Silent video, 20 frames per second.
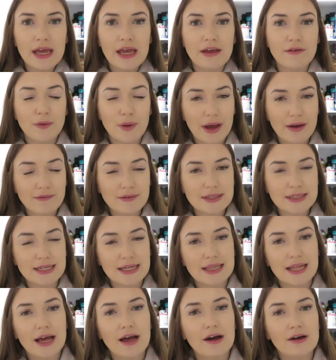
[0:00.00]
If you haven't
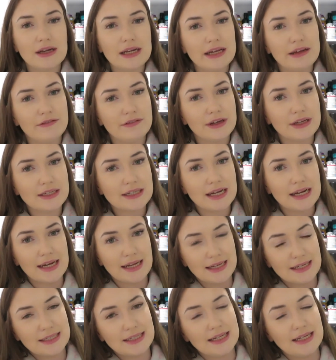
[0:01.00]
seen that, I'll leave it
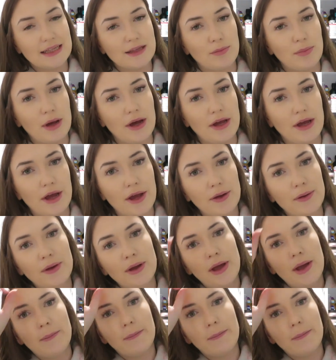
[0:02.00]
linked in the bio.